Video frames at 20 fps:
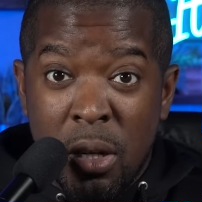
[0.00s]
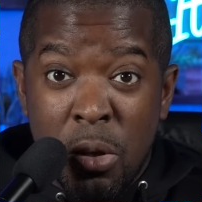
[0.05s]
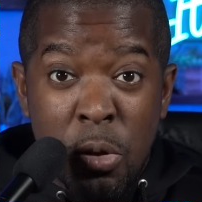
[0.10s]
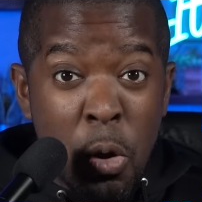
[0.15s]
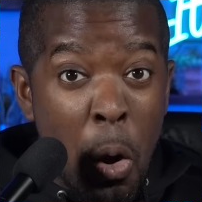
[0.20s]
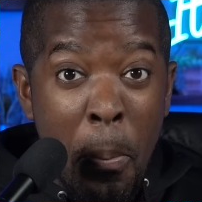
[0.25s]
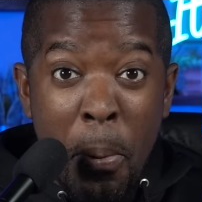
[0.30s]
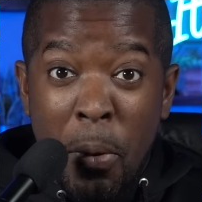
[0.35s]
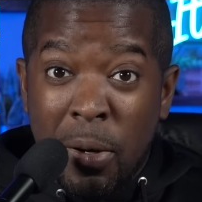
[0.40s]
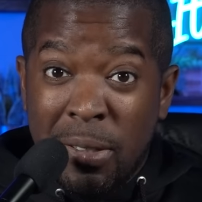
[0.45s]

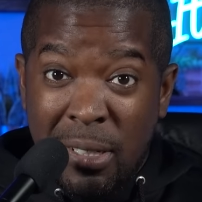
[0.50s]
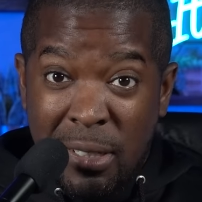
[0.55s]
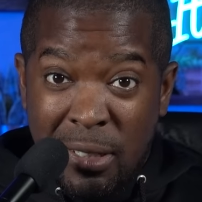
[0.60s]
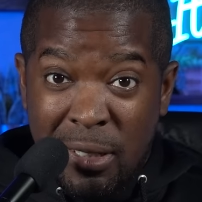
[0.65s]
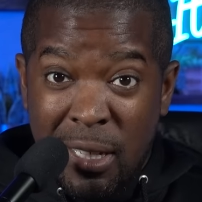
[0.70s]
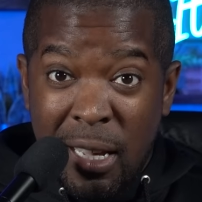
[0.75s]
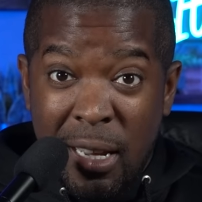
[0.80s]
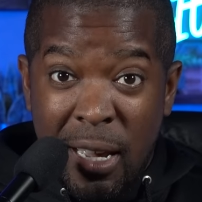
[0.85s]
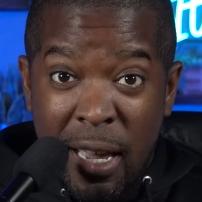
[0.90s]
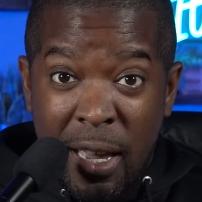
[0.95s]
No points in the
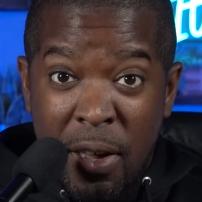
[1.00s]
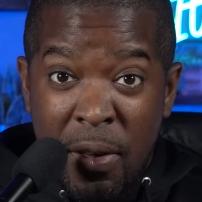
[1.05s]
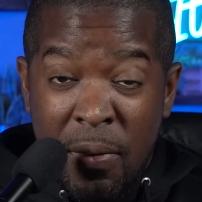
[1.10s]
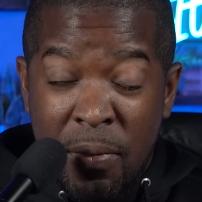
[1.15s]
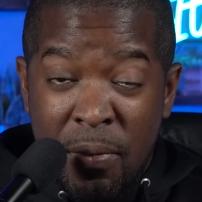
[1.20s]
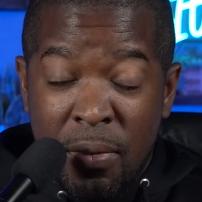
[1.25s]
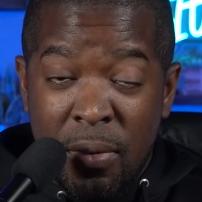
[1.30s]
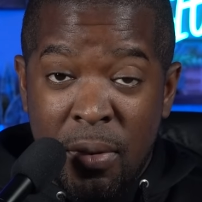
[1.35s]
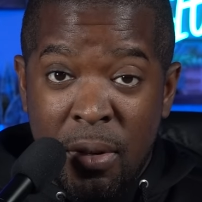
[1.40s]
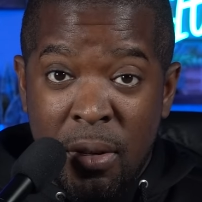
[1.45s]
second
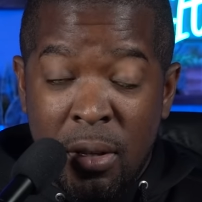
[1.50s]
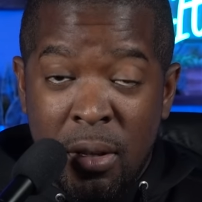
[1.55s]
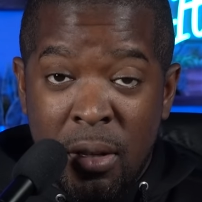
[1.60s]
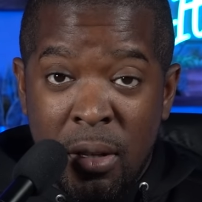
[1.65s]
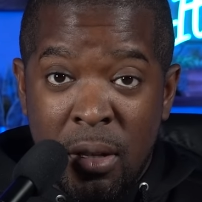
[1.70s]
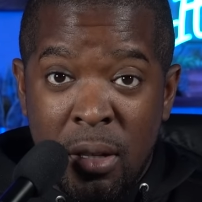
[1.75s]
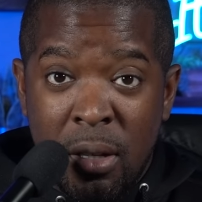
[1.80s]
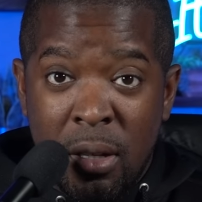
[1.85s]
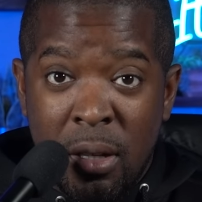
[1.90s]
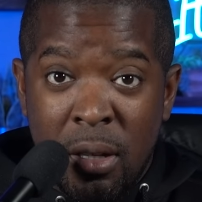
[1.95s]
half
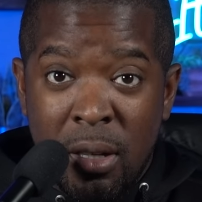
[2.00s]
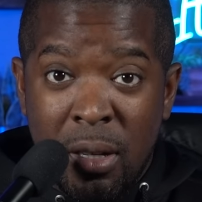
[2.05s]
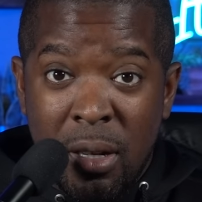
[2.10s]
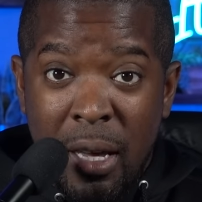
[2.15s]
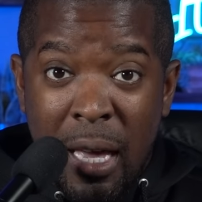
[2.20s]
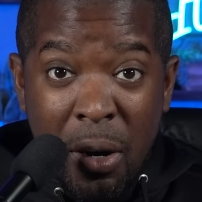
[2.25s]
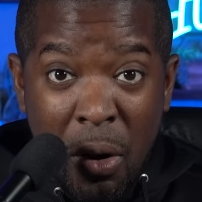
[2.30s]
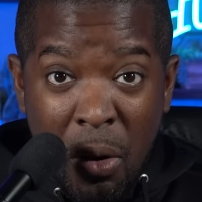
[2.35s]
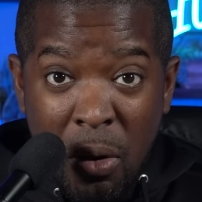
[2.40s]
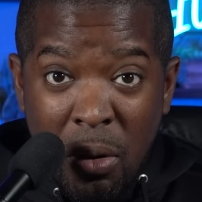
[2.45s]

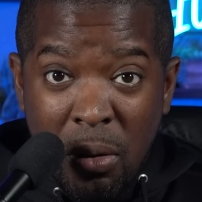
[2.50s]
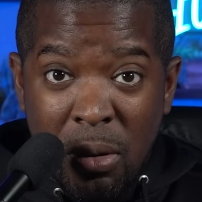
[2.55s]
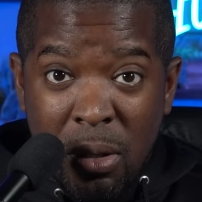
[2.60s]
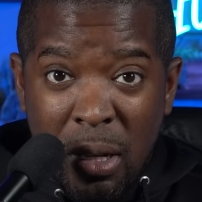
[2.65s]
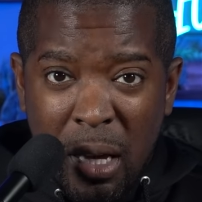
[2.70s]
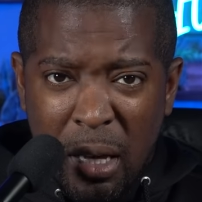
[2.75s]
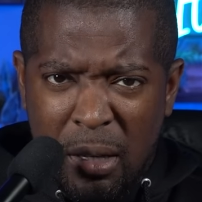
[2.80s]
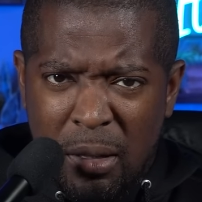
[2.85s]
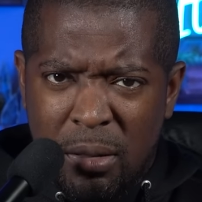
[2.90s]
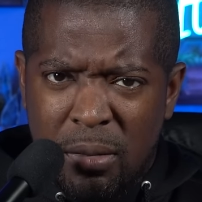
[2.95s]
at all.
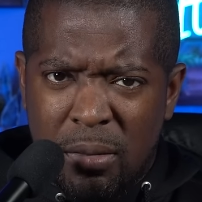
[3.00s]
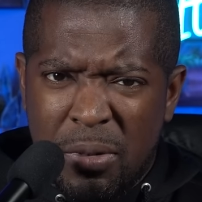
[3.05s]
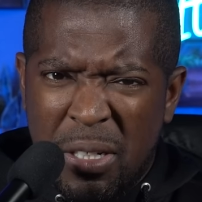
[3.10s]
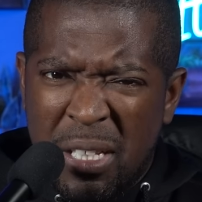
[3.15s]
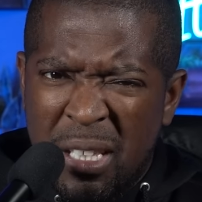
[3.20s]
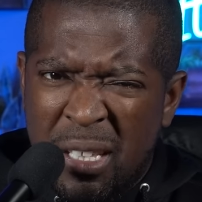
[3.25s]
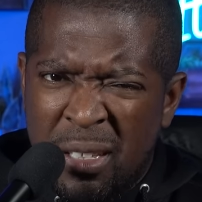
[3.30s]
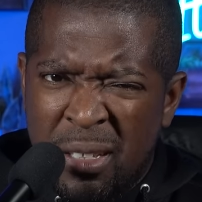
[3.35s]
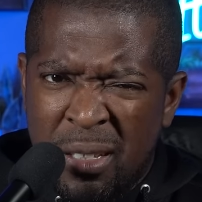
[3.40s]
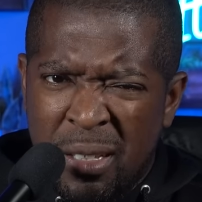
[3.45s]
Like,
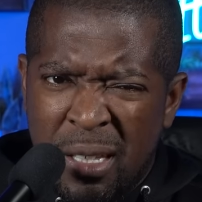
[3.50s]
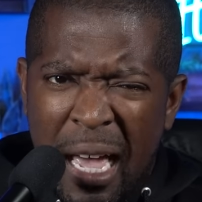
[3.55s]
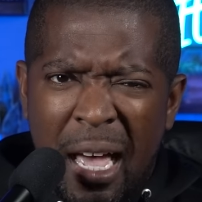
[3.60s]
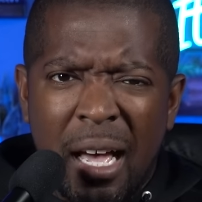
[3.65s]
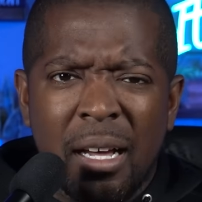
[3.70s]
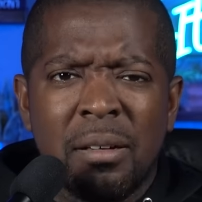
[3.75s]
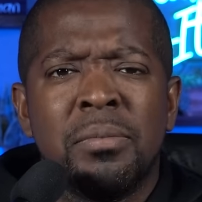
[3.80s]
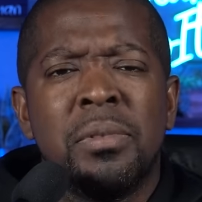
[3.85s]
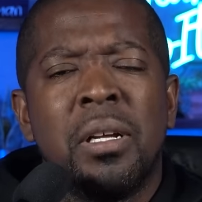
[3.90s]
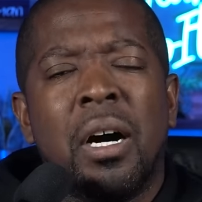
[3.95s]
really?
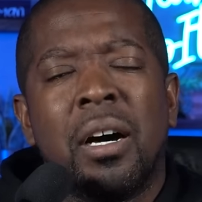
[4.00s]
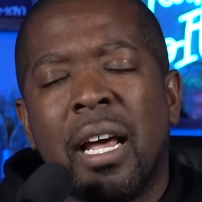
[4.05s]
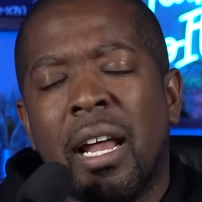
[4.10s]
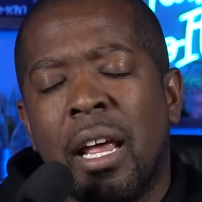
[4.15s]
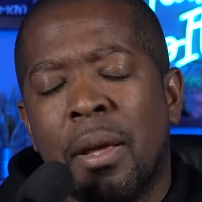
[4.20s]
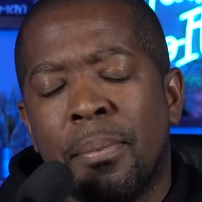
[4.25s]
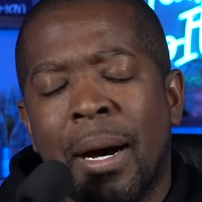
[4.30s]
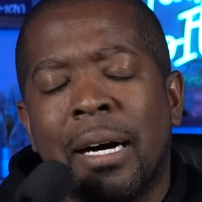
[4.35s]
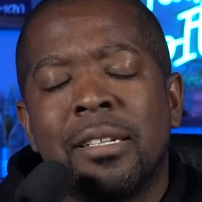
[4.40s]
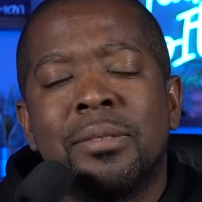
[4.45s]
How? No, that
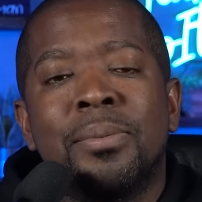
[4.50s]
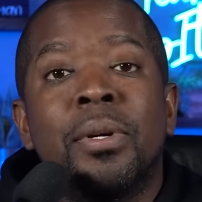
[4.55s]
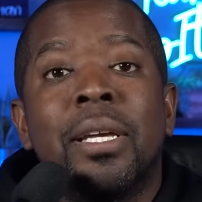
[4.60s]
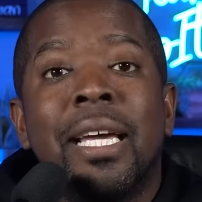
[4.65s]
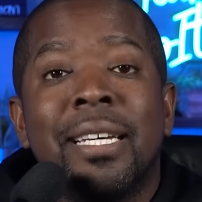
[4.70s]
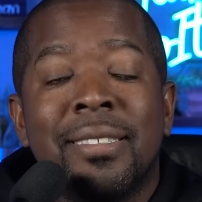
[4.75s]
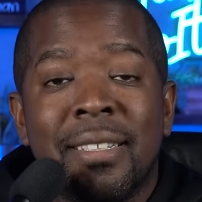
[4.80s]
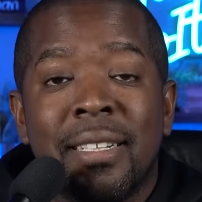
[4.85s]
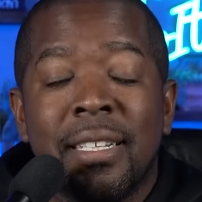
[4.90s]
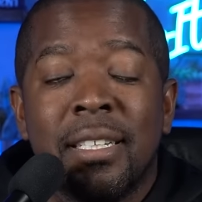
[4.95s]
ain't possible.
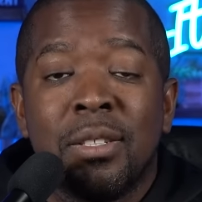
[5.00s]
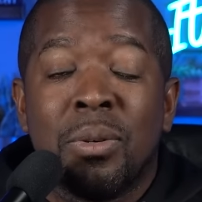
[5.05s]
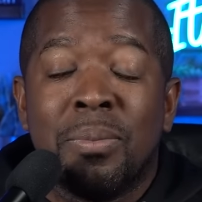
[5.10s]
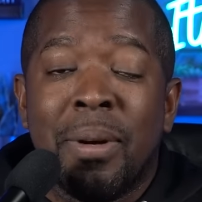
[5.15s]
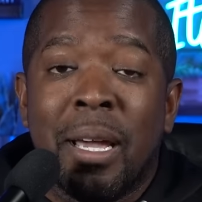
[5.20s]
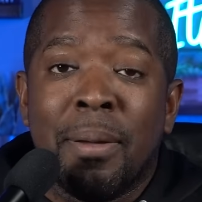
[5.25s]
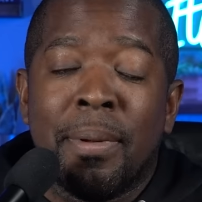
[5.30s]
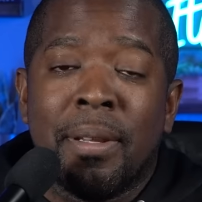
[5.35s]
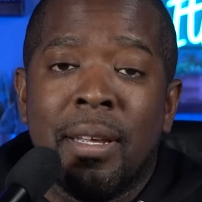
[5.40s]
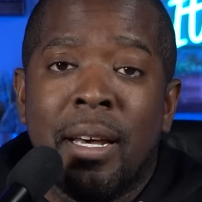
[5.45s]
Yes, it is. With
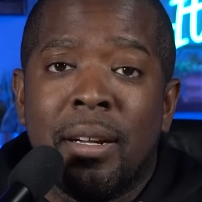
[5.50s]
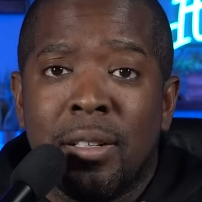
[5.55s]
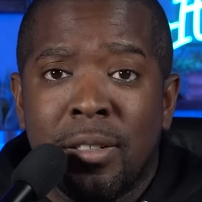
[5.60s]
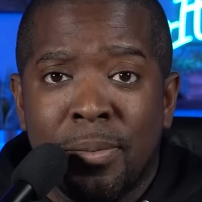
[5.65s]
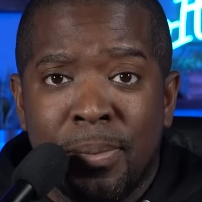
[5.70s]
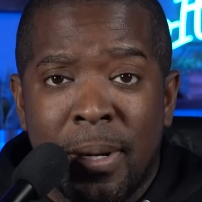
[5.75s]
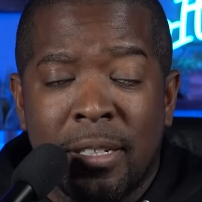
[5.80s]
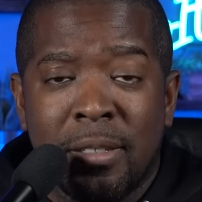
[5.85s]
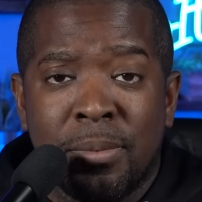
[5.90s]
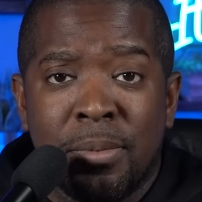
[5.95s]
Mike Macdonald,
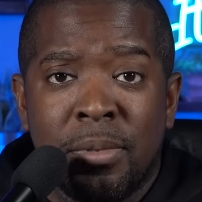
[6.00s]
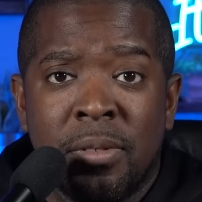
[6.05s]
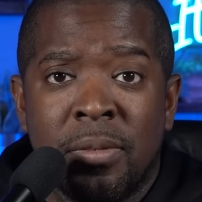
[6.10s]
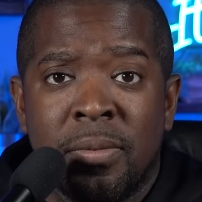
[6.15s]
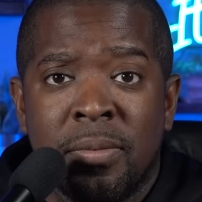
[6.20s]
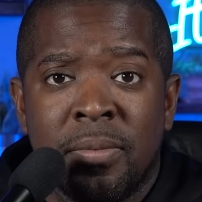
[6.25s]
it's possible.